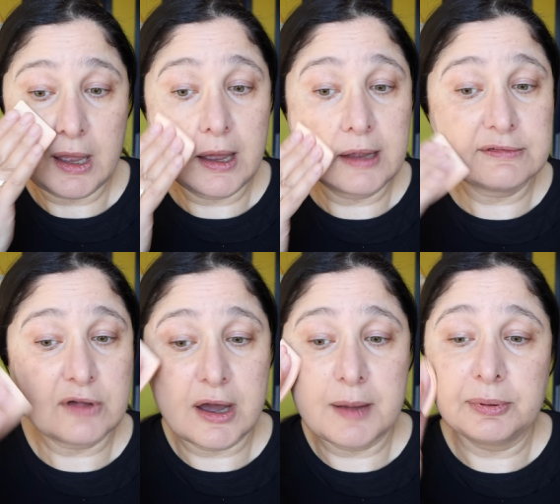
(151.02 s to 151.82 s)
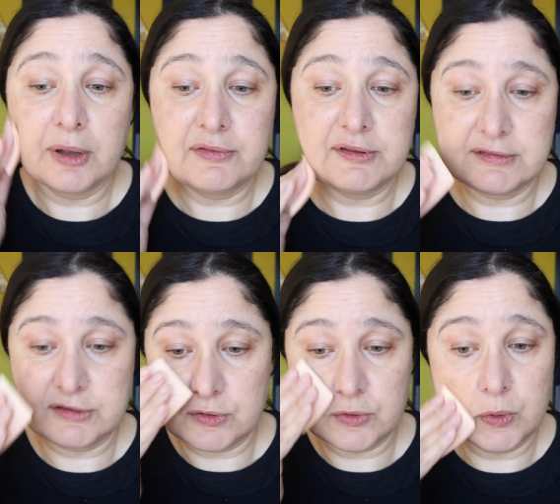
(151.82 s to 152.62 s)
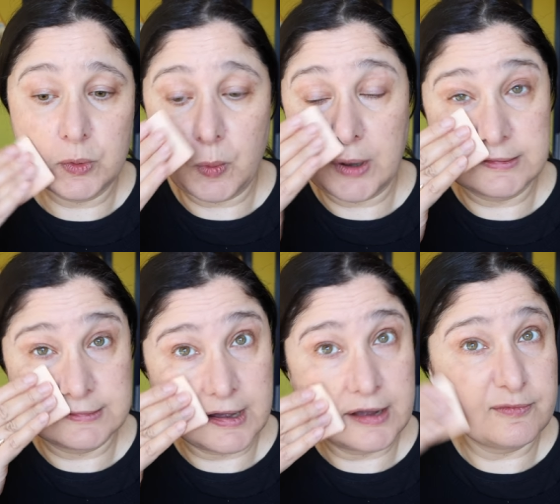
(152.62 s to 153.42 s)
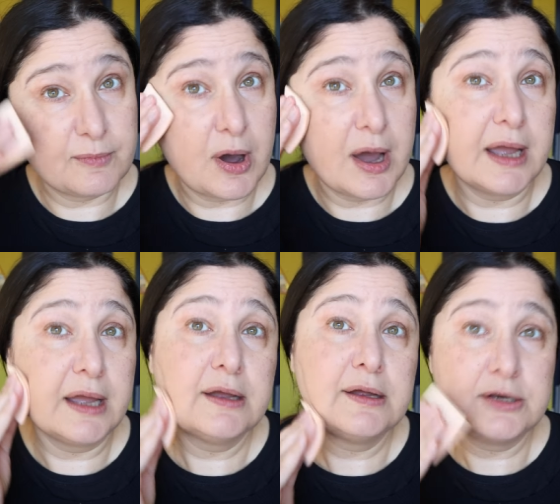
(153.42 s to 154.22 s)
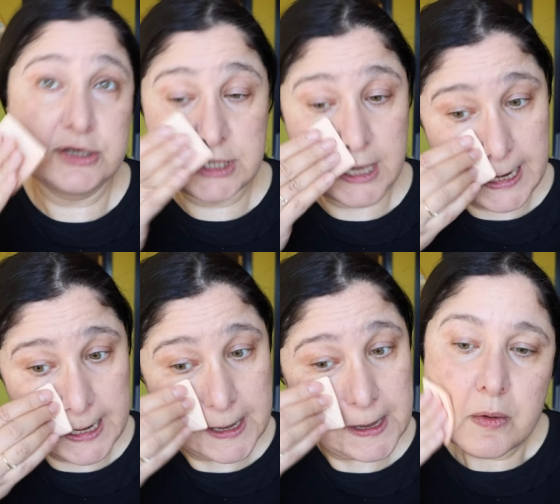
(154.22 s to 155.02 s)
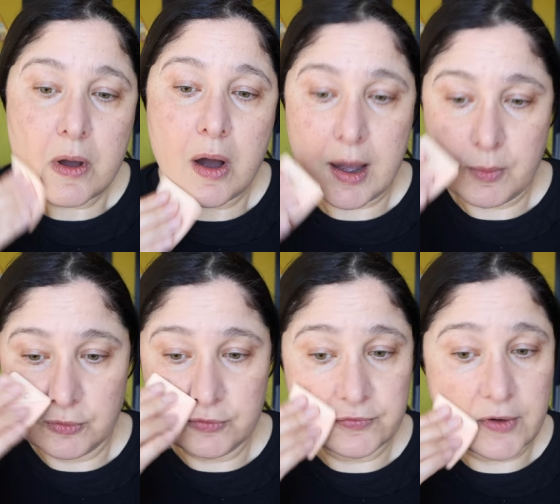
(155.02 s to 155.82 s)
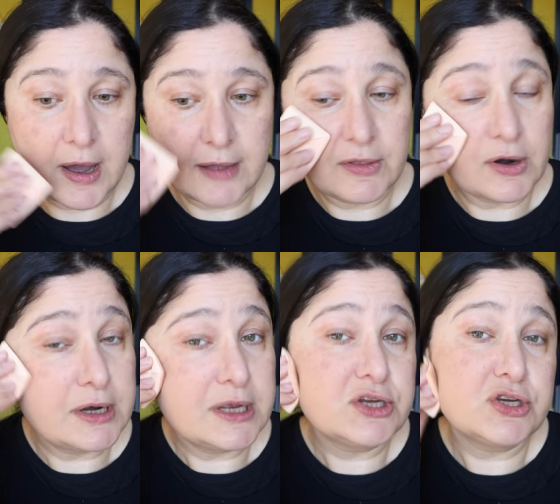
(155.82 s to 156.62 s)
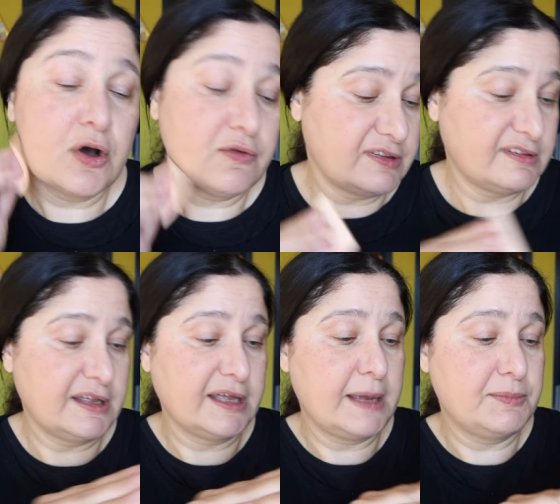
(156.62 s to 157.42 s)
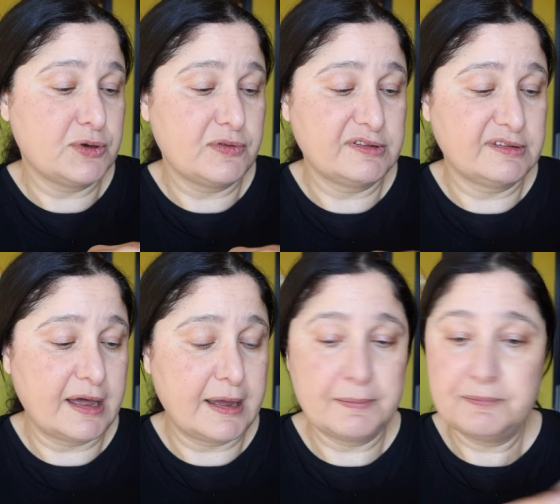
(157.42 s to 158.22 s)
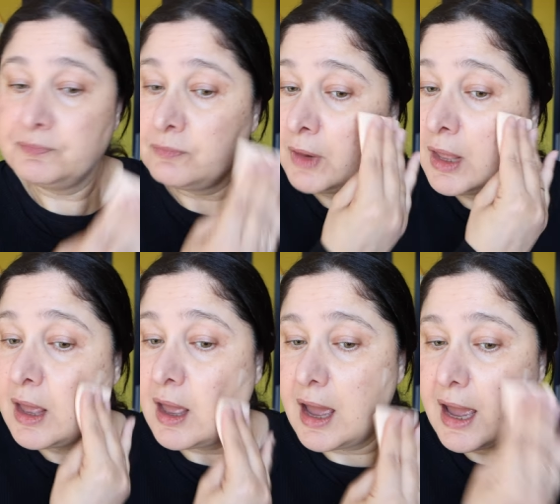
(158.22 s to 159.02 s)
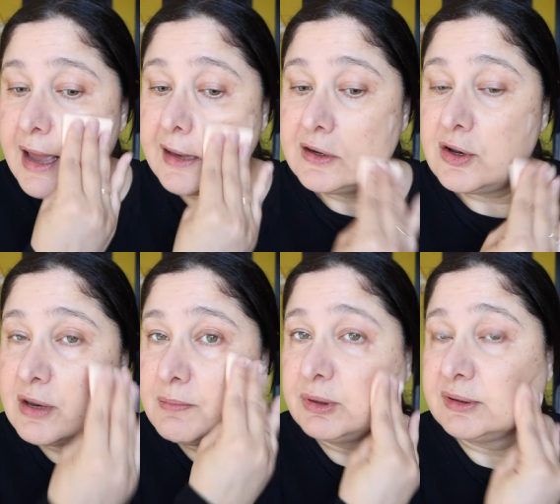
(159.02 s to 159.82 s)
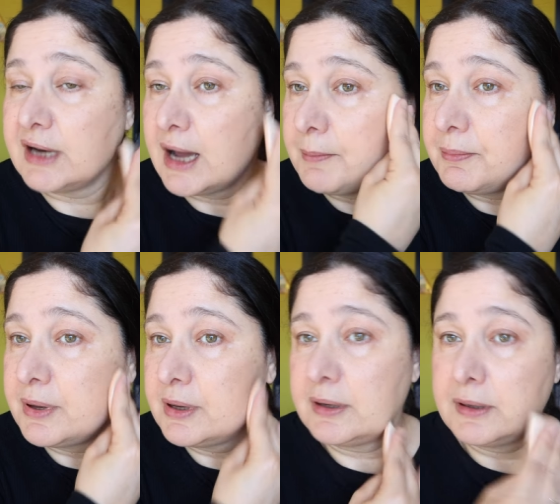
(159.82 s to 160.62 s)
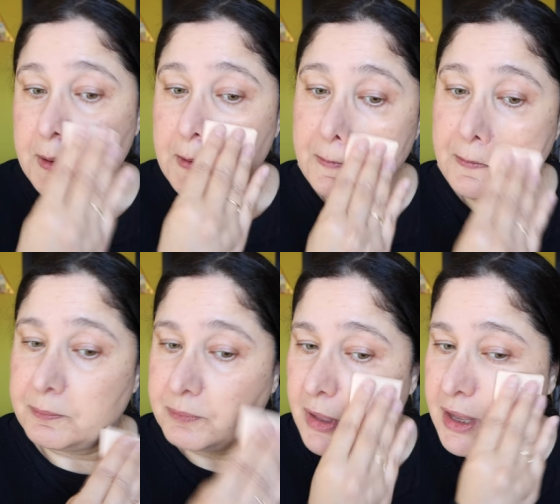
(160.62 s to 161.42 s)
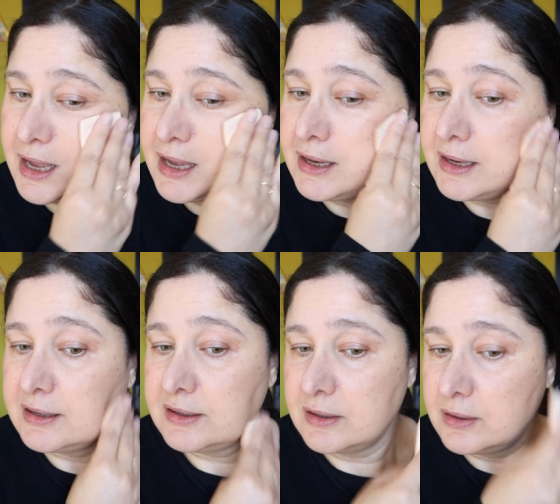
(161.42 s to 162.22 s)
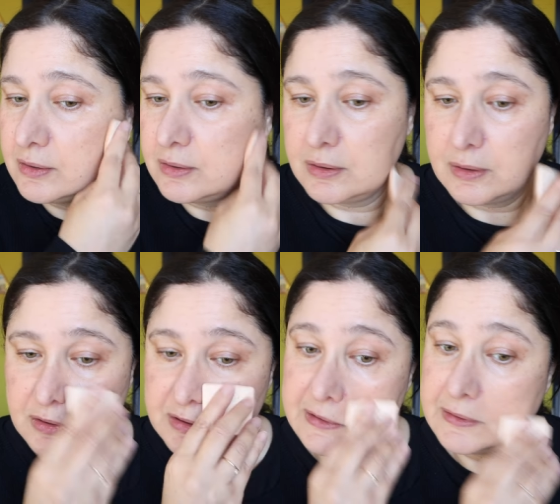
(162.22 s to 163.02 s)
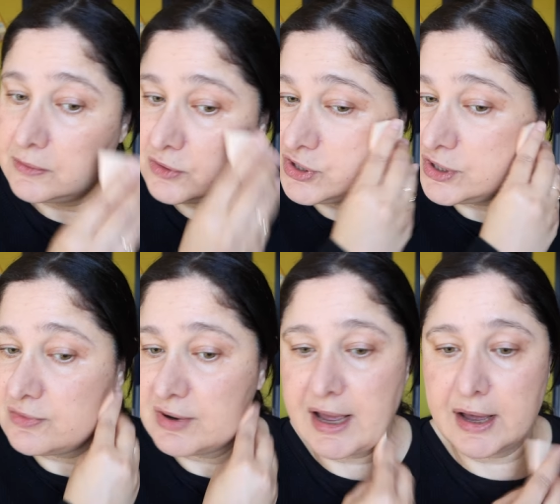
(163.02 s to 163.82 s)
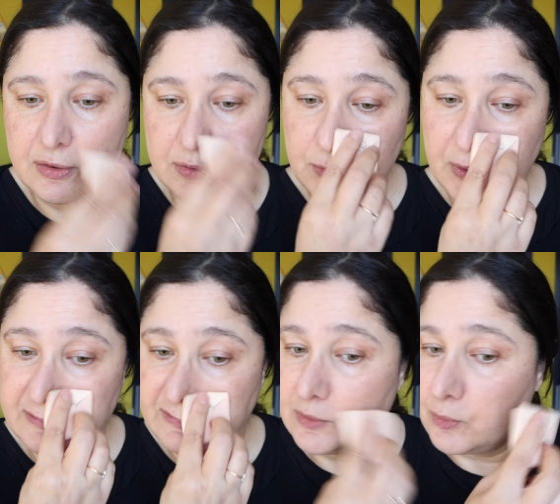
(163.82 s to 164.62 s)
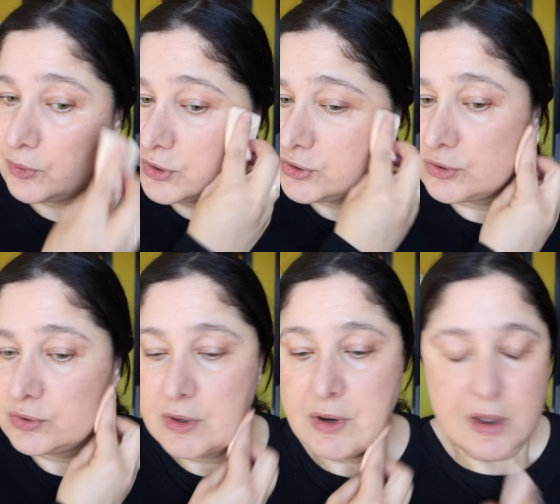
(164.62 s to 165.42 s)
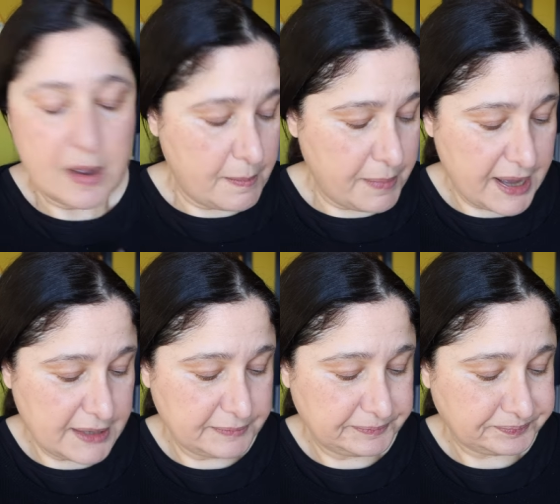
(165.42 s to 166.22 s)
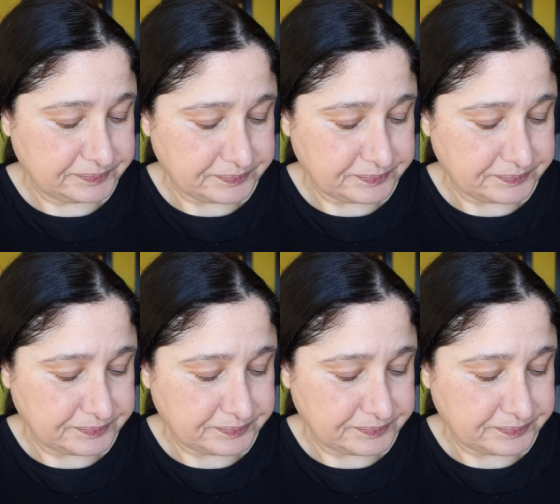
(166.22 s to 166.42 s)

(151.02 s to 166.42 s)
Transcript: as I apply this to one side of my cheek I will find that I need to obviously keep doing the same and you can build it up and shear it out and whatever you want to do but